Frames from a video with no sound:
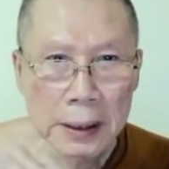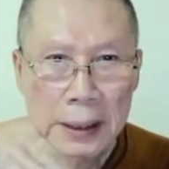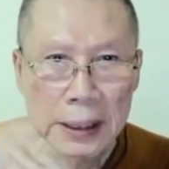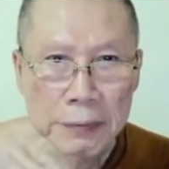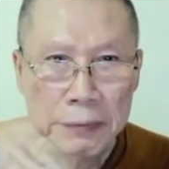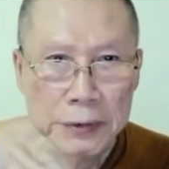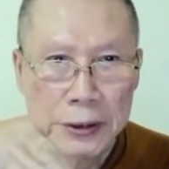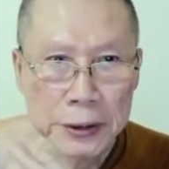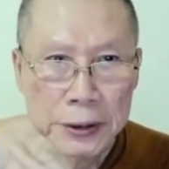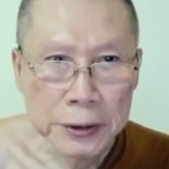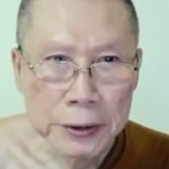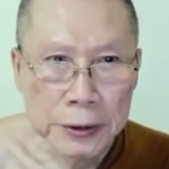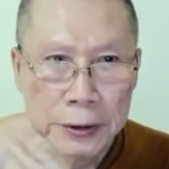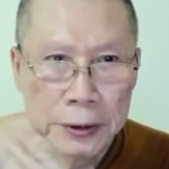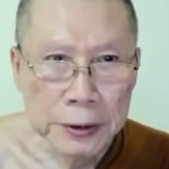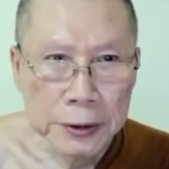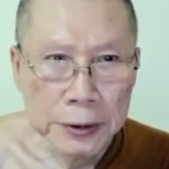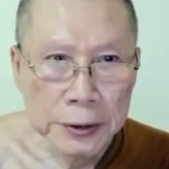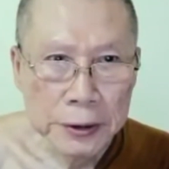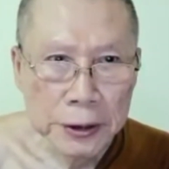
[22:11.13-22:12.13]
If
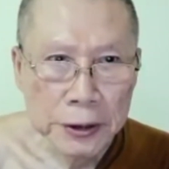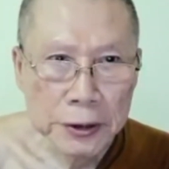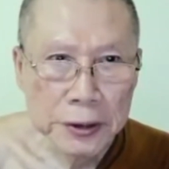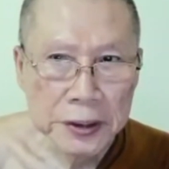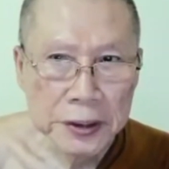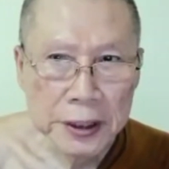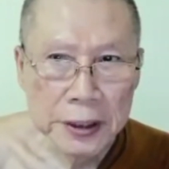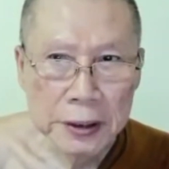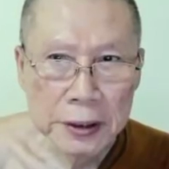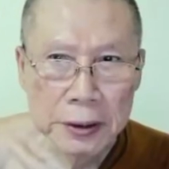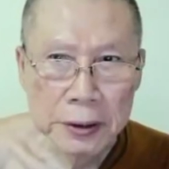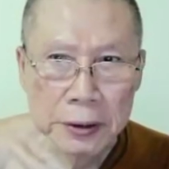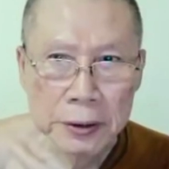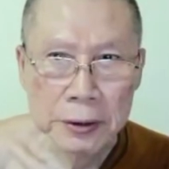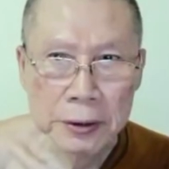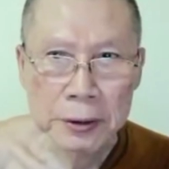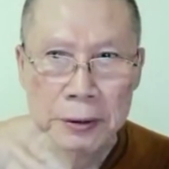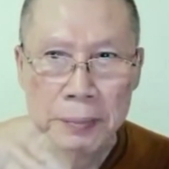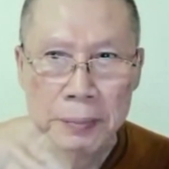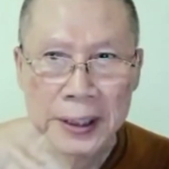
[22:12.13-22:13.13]
you use it
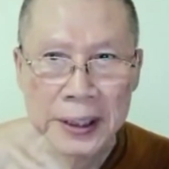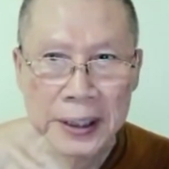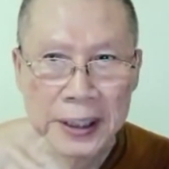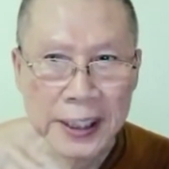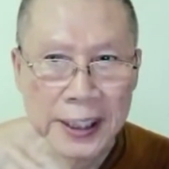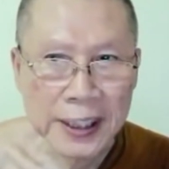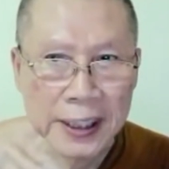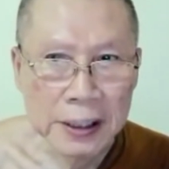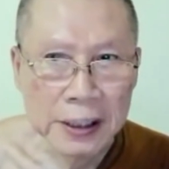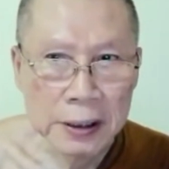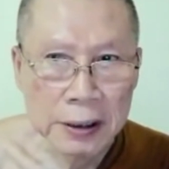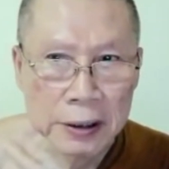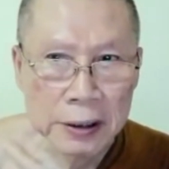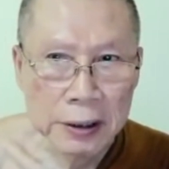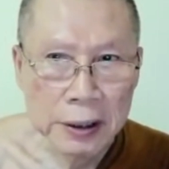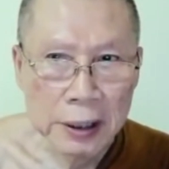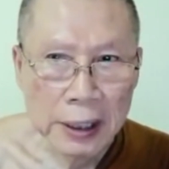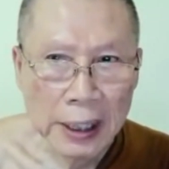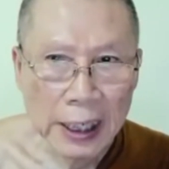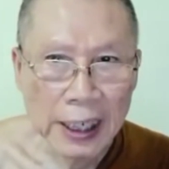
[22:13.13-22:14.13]
to
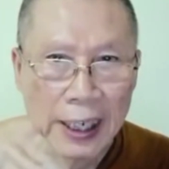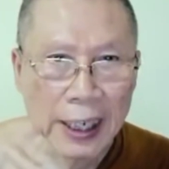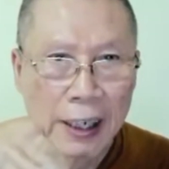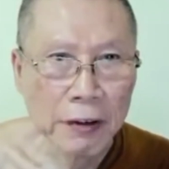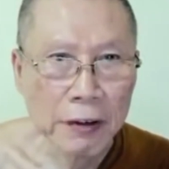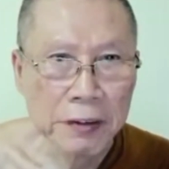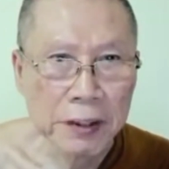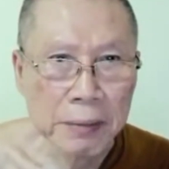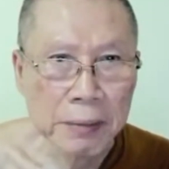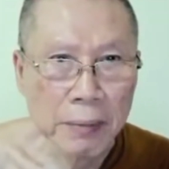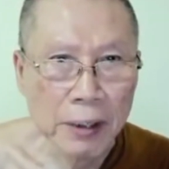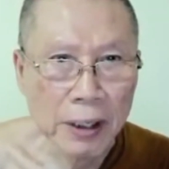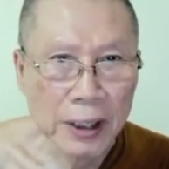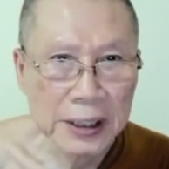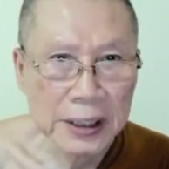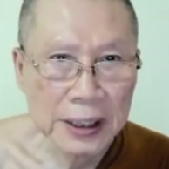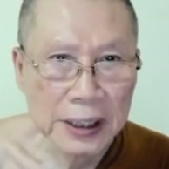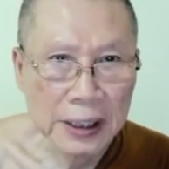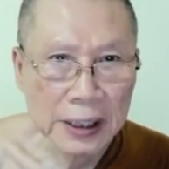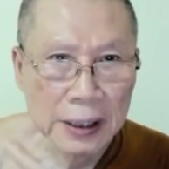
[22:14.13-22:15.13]
maintain a healthy
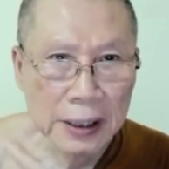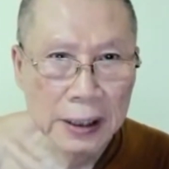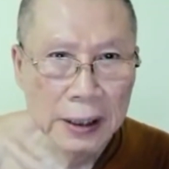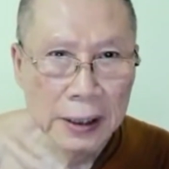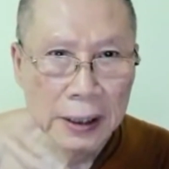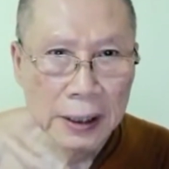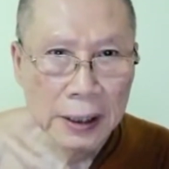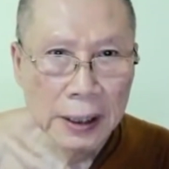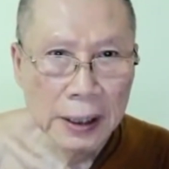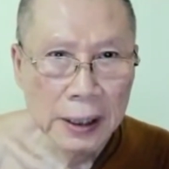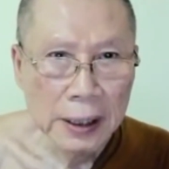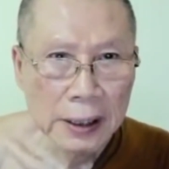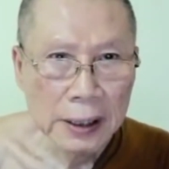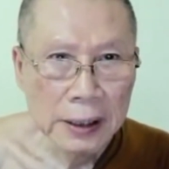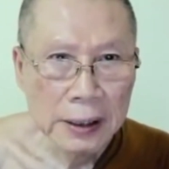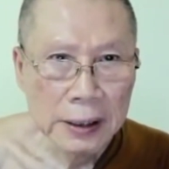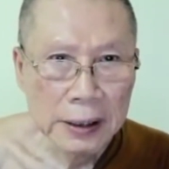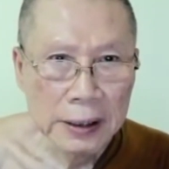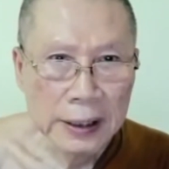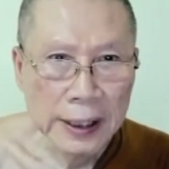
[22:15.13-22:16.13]
body,
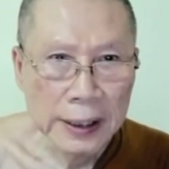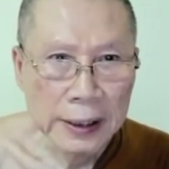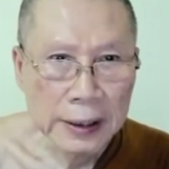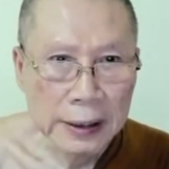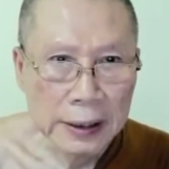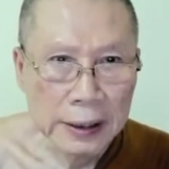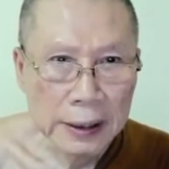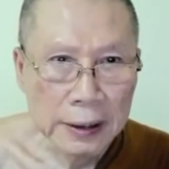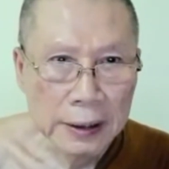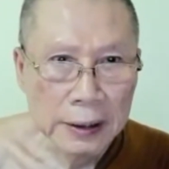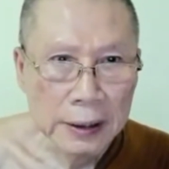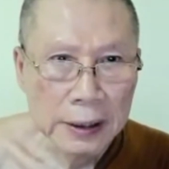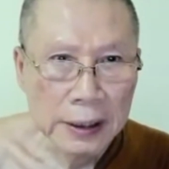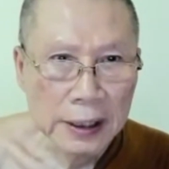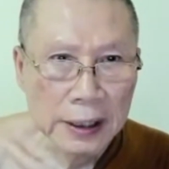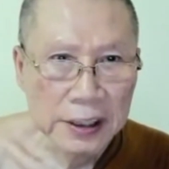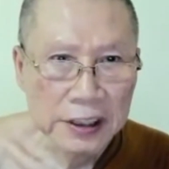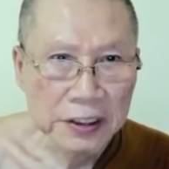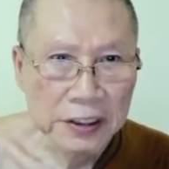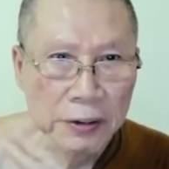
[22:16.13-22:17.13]
then
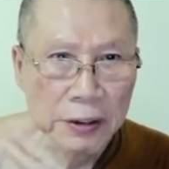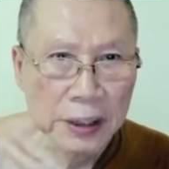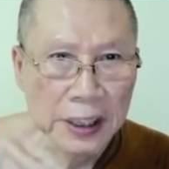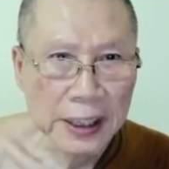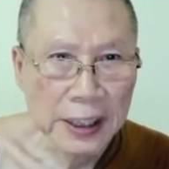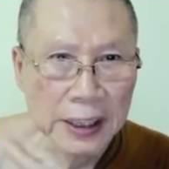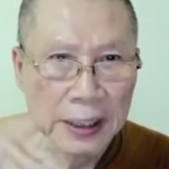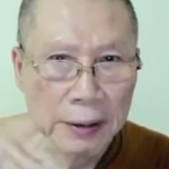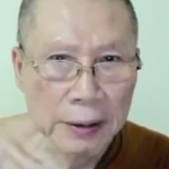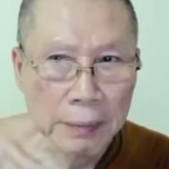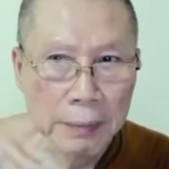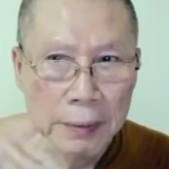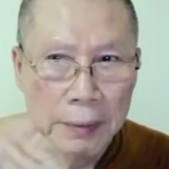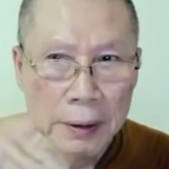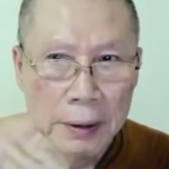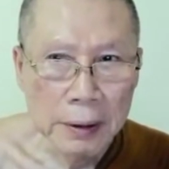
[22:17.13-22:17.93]
it's okay.